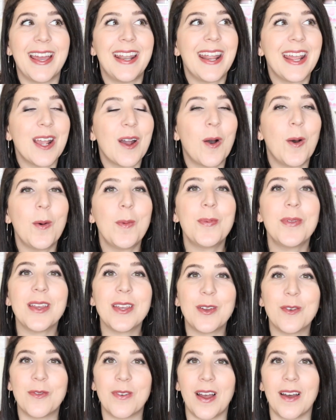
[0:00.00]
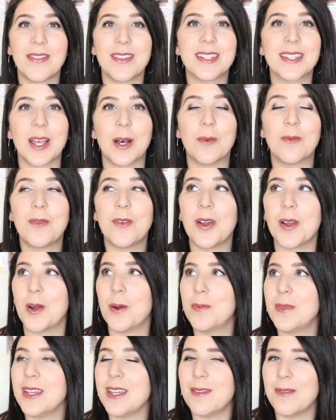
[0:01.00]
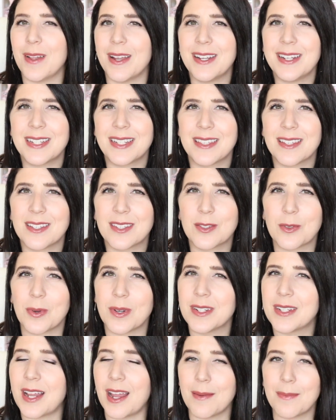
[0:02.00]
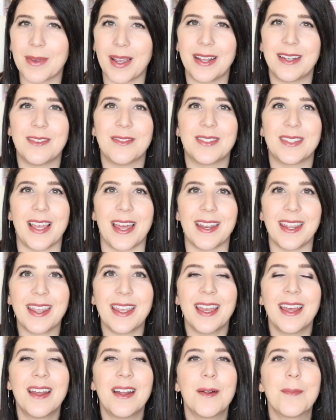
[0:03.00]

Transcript: And I hope that you found this helpful. I hope that you liked this story time kind of setting.